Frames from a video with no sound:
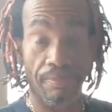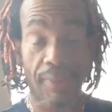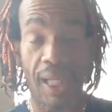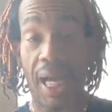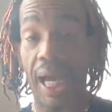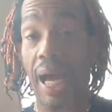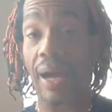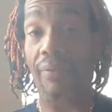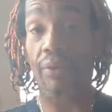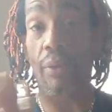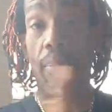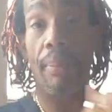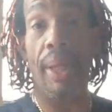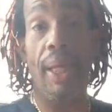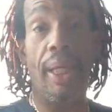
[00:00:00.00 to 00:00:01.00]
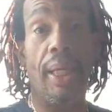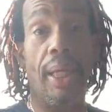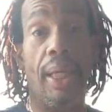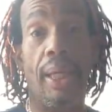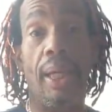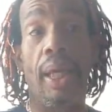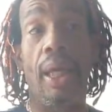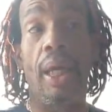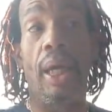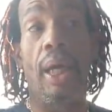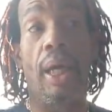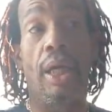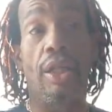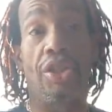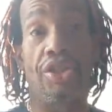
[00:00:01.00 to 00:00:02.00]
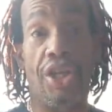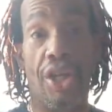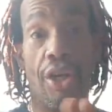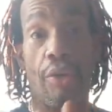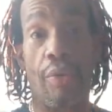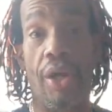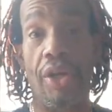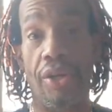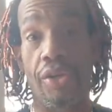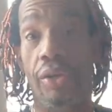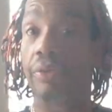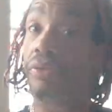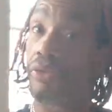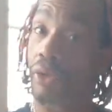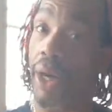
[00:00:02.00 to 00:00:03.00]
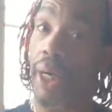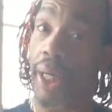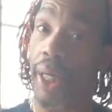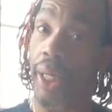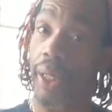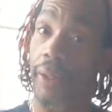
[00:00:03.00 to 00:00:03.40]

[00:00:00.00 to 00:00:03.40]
I have to make it generation friendly.